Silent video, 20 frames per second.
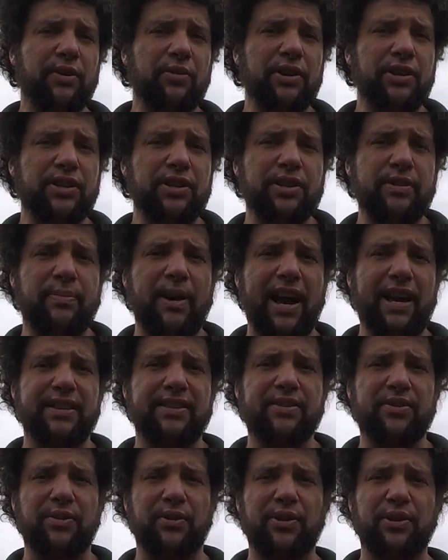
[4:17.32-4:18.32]
questions about
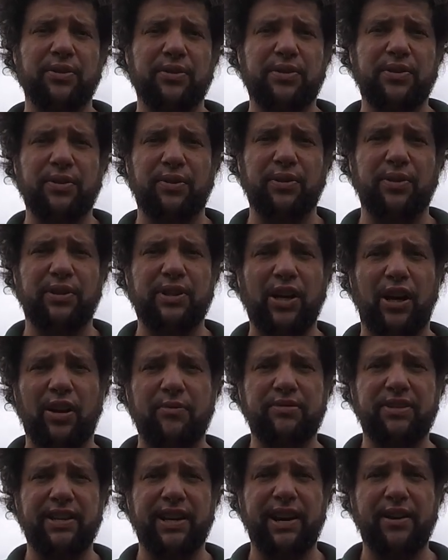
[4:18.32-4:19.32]
soil, soil
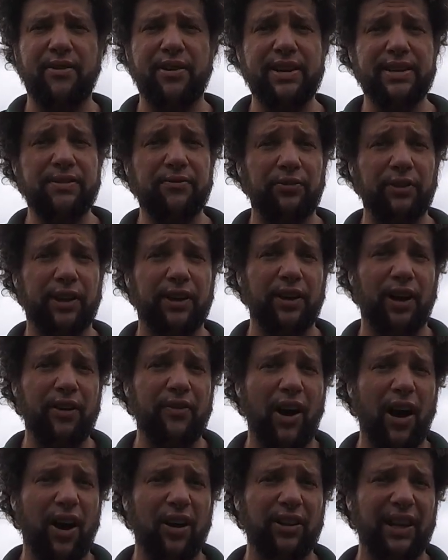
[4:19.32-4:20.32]
types and areas, flick it
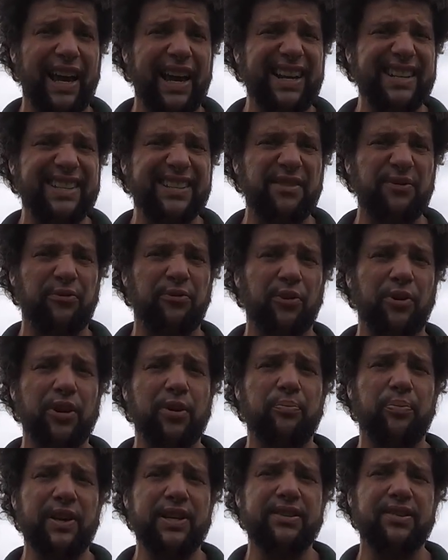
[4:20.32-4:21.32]
over. I'll answer them for
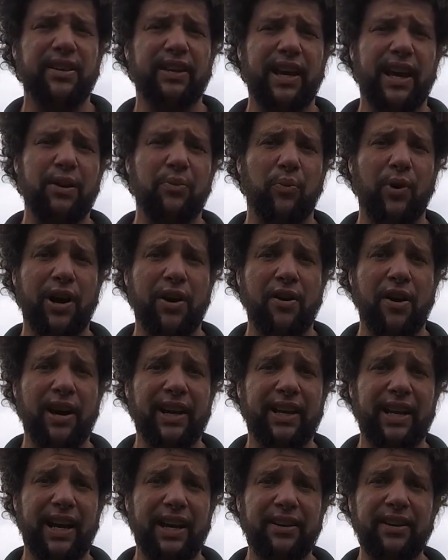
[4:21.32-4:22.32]
you best I can where I
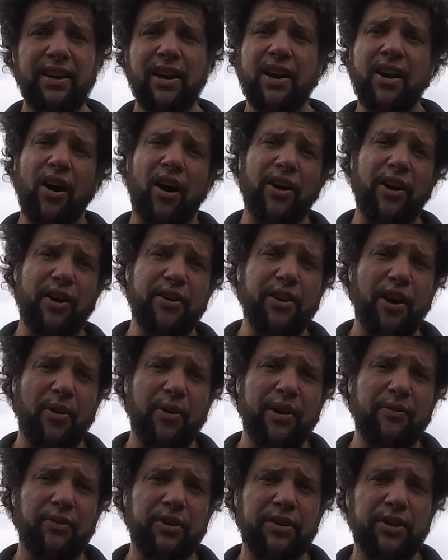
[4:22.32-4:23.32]
can. I don't know
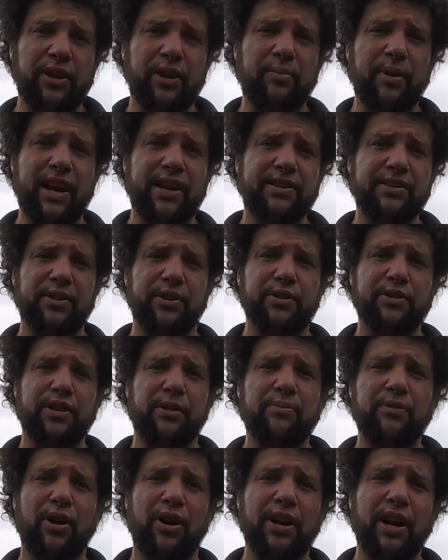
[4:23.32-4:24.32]
everything about soils.
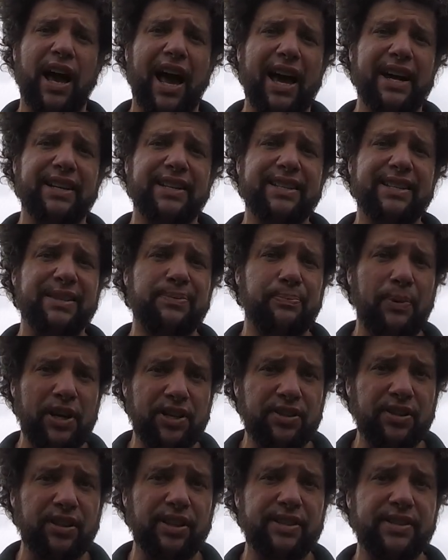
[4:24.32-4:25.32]
I'm not a
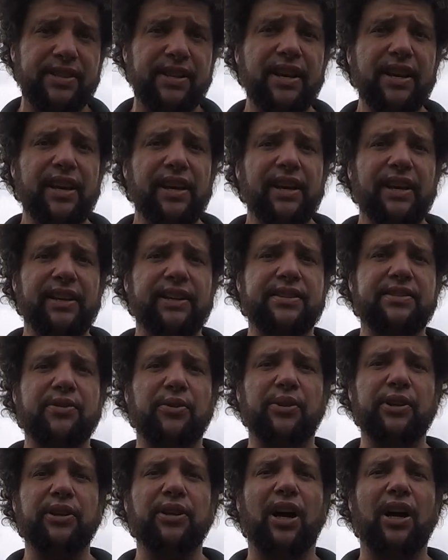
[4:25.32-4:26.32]
specialist in
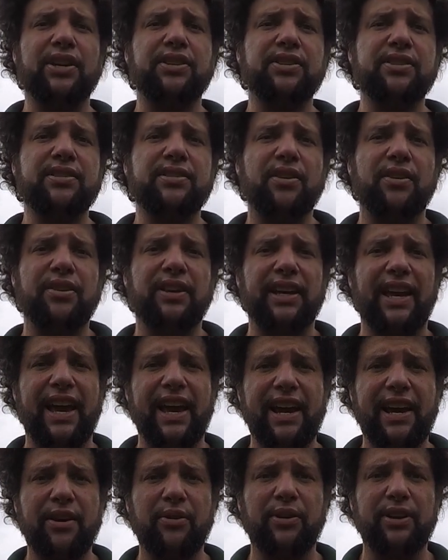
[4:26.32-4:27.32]
soil. I just know the
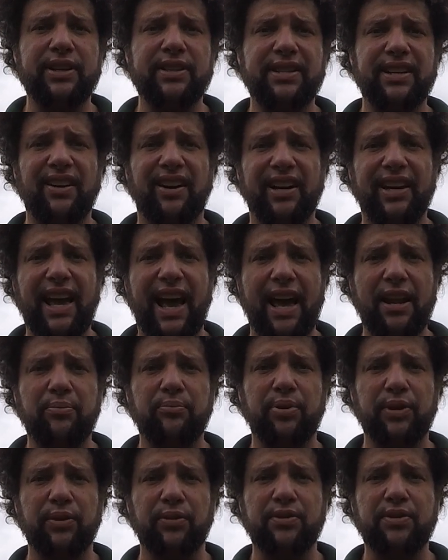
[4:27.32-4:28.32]
areas that I can
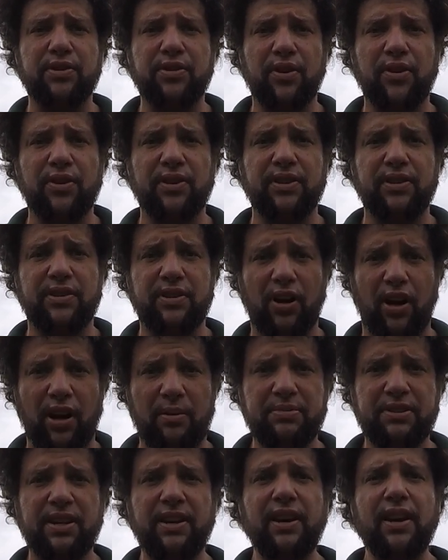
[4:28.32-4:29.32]
build certain
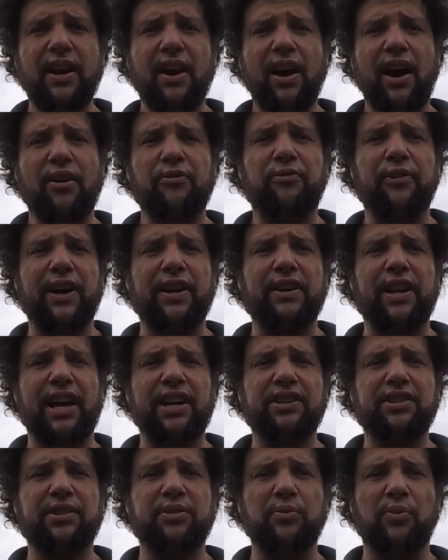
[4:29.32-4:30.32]
types of
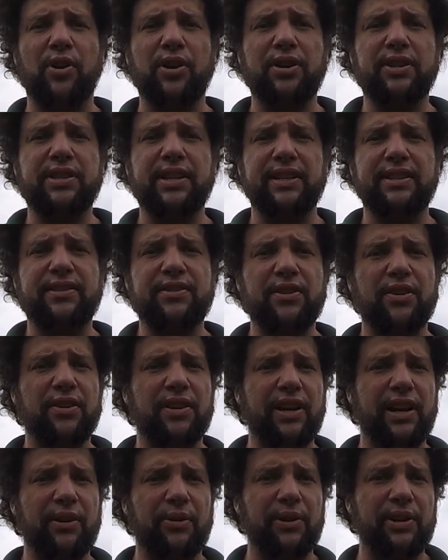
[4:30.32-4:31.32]
foundation works and
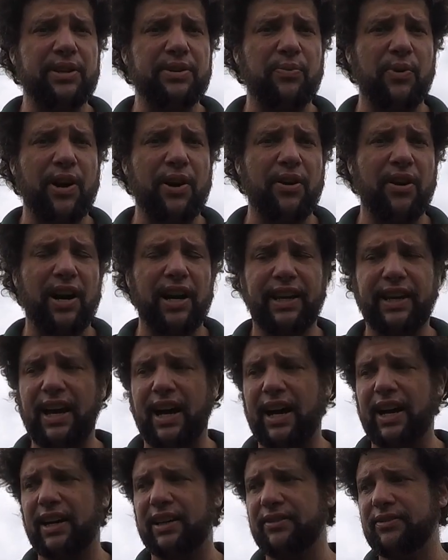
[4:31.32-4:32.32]
certain areas where I
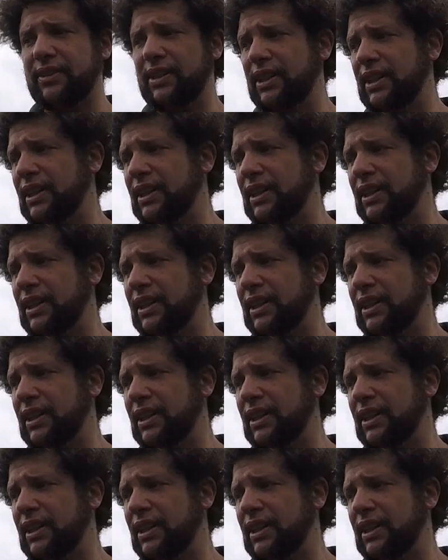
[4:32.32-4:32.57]
can't.